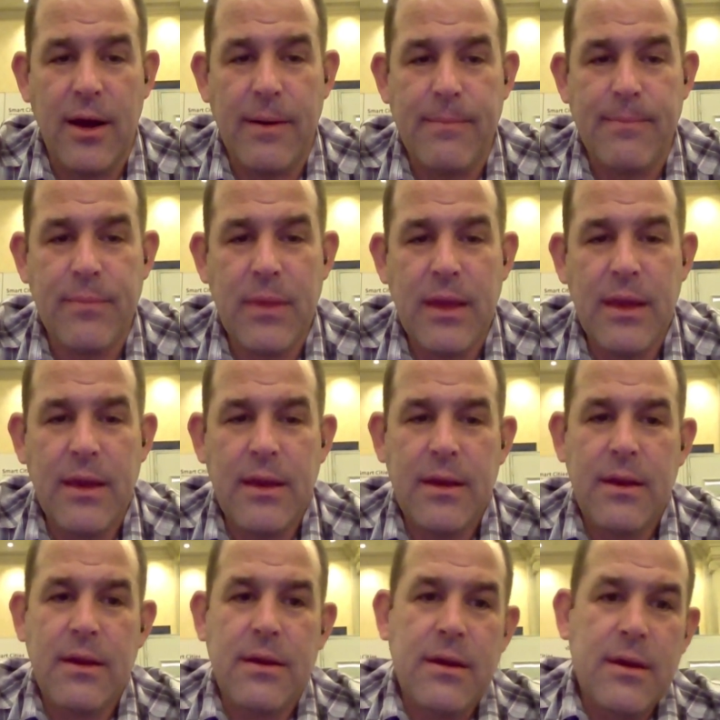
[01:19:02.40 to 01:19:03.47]
Um,
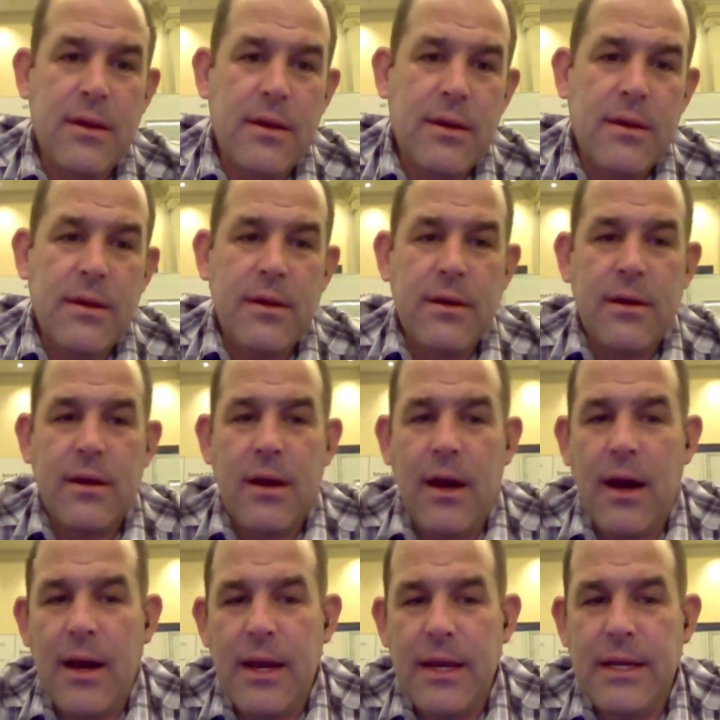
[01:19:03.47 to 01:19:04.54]

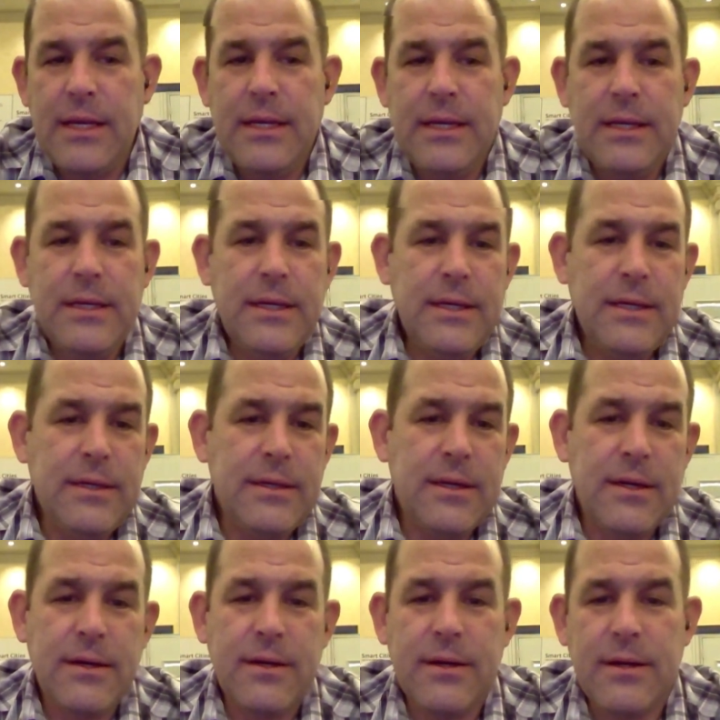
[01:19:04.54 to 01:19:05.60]
I,
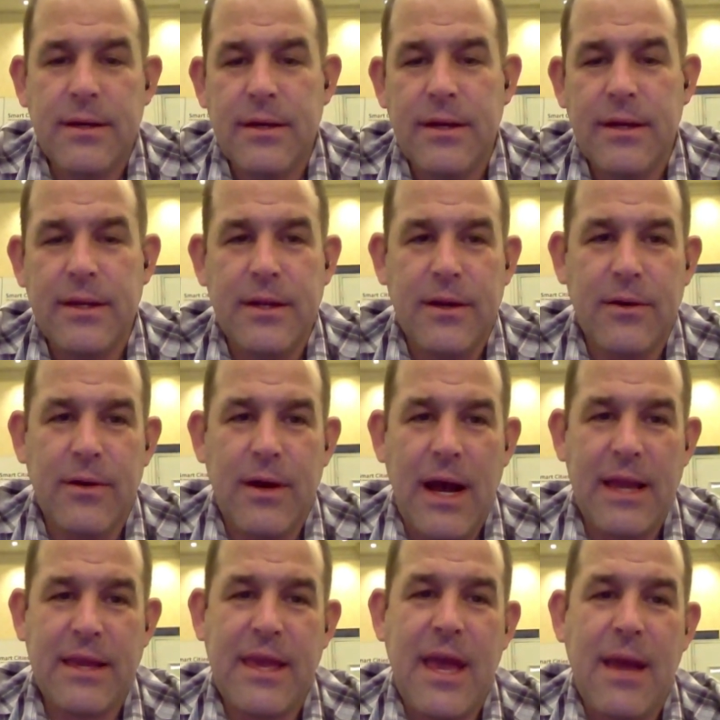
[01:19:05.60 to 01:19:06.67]
you know,
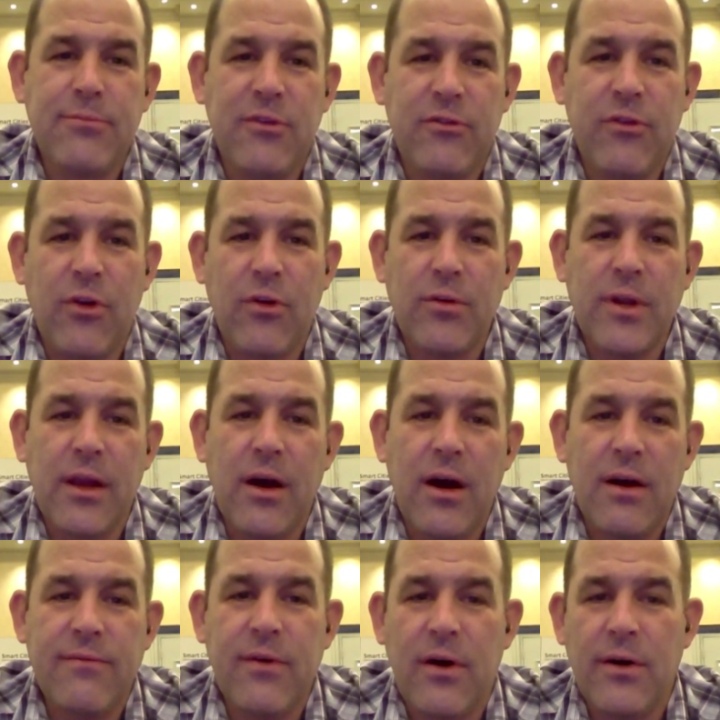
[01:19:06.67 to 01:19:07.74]
I kept turning
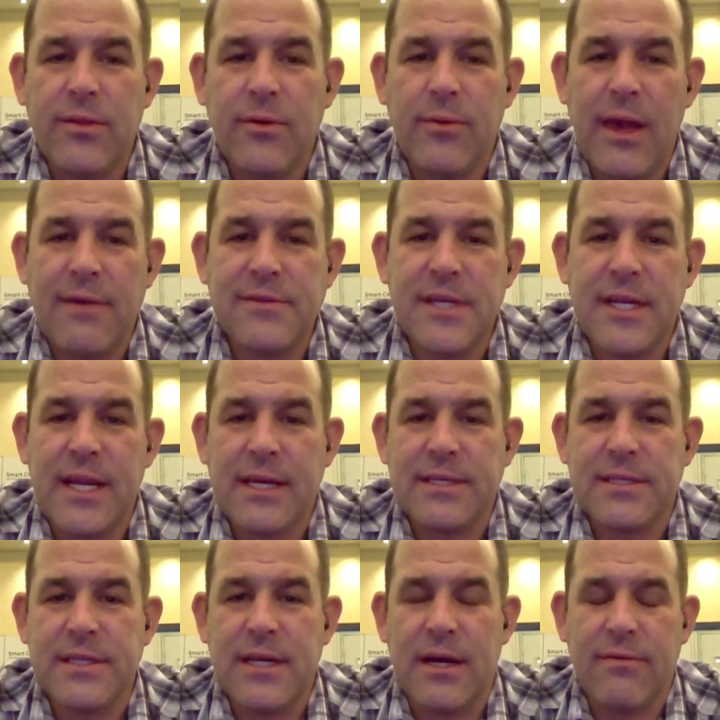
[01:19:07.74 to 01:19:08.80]
off all the Waves
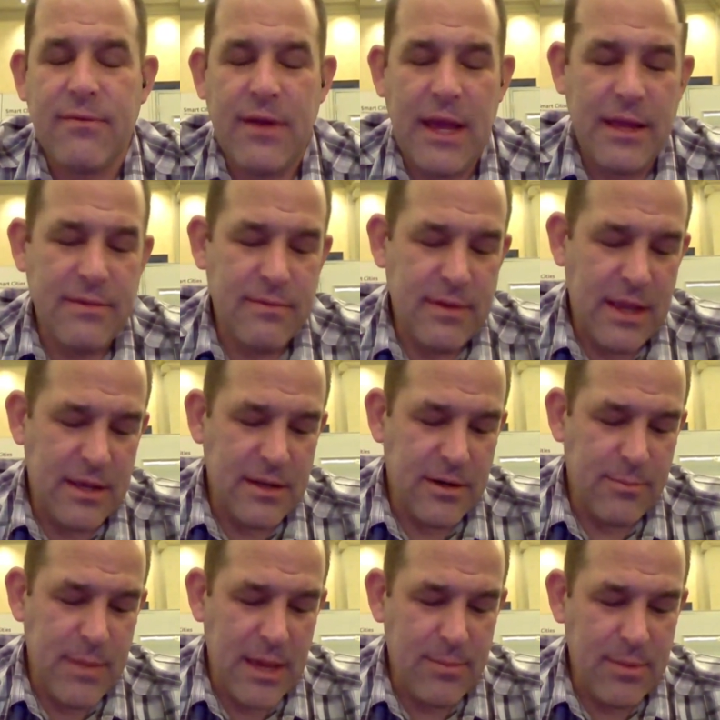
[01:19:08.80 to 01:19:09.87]
NX stuff, and you
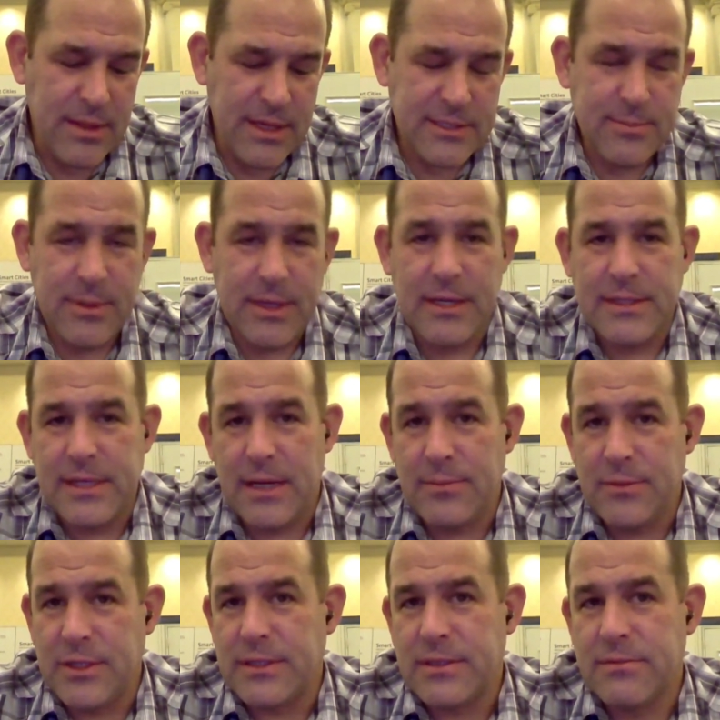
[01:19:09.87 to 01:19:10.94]
know maybe that's because
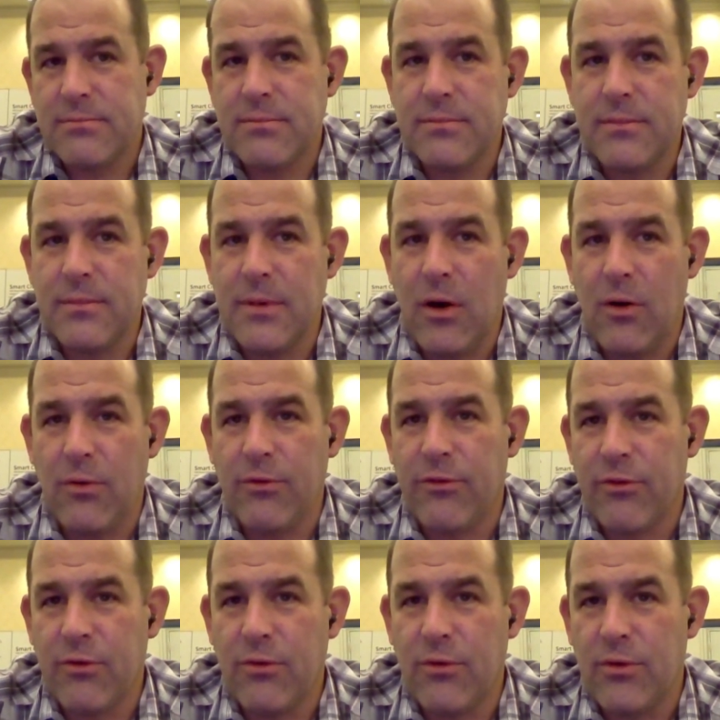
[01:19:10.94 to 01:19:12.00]
I'm just old
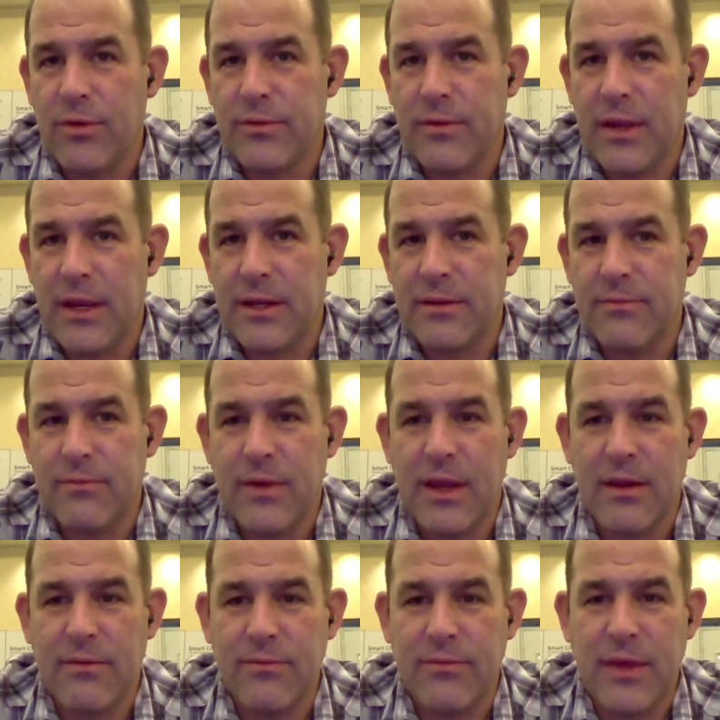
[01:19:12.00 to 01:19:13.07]
school and, and,
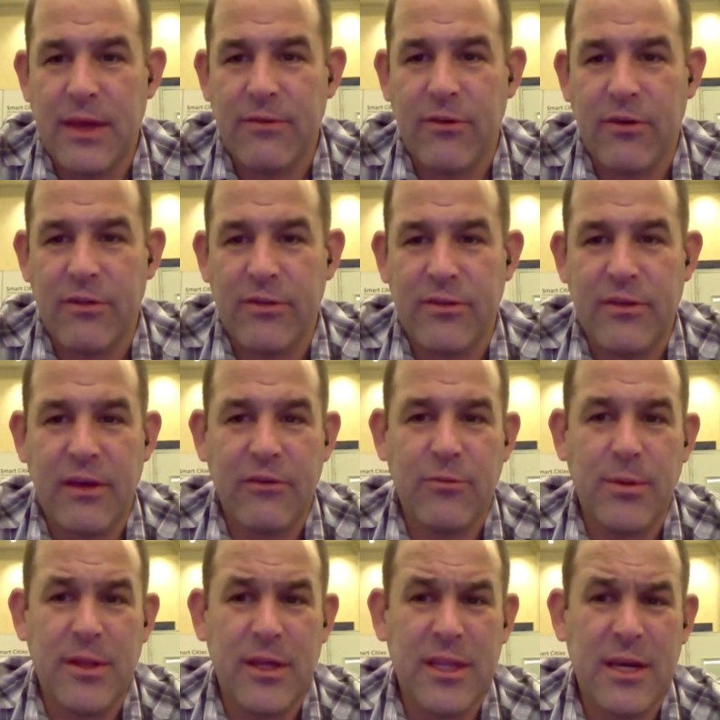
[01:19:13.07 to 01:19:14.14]
and things things
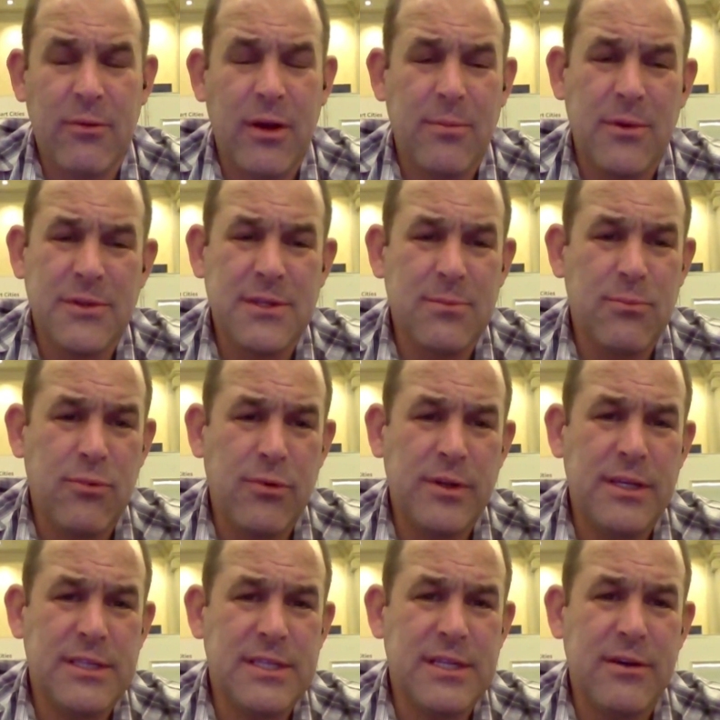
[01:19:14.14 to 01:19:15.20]
should be done that way. But some
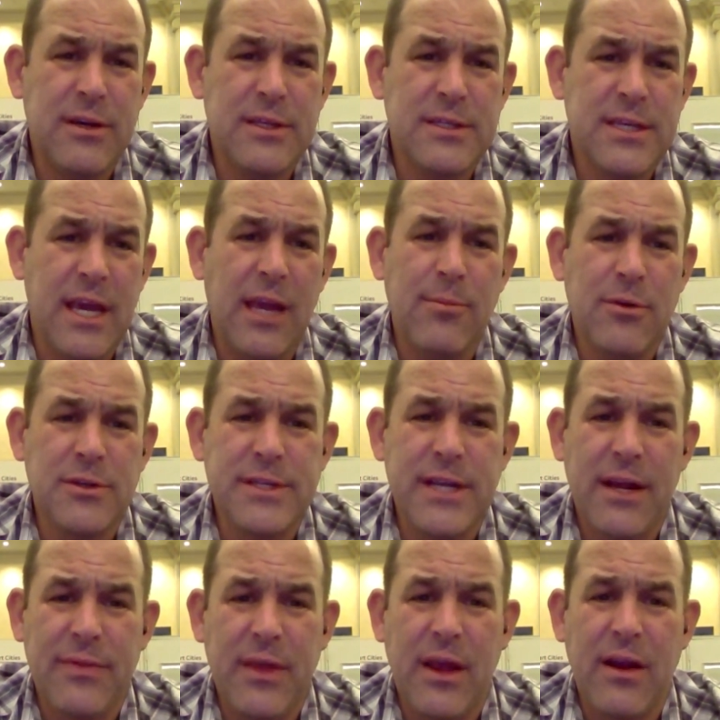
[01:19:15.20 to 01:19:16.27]
pretty serious gamers
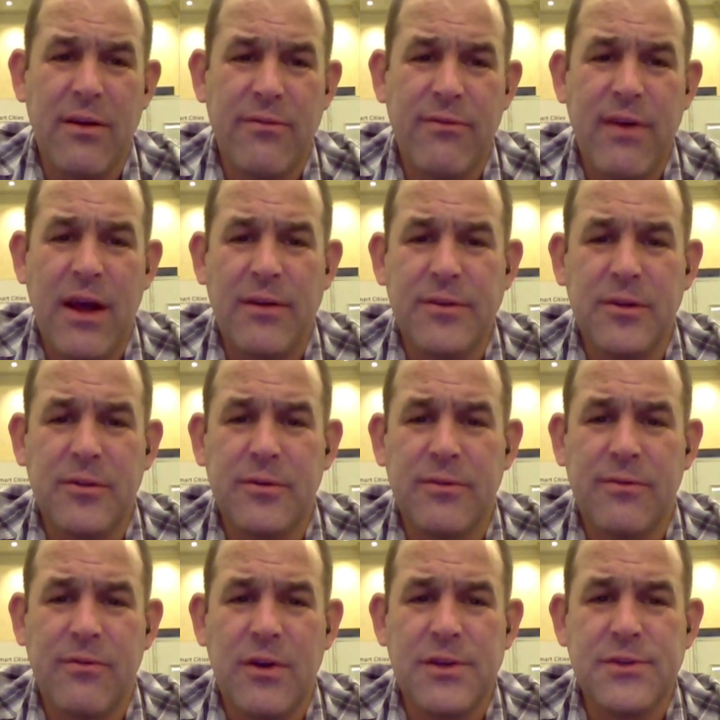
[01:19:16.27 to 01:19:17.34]
out there found it a
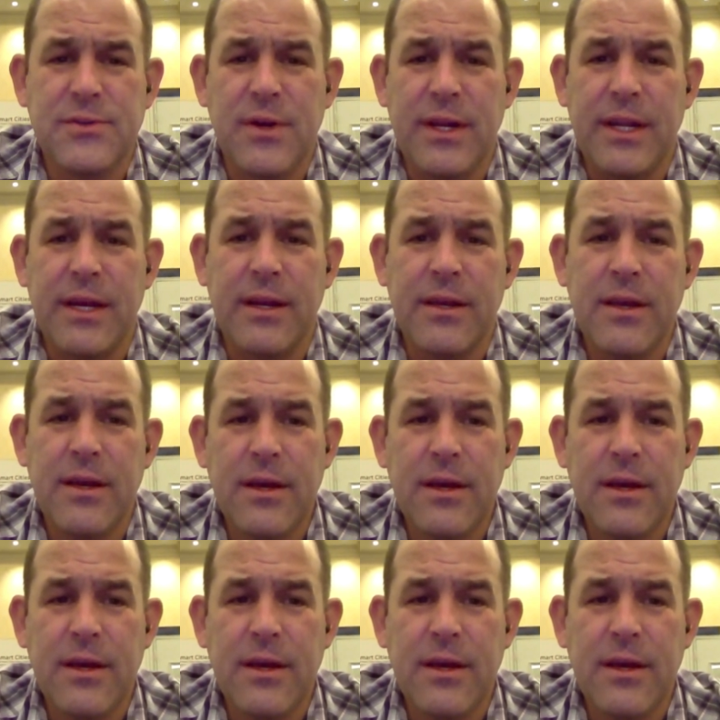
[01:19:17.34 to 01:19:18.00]
little frustrating.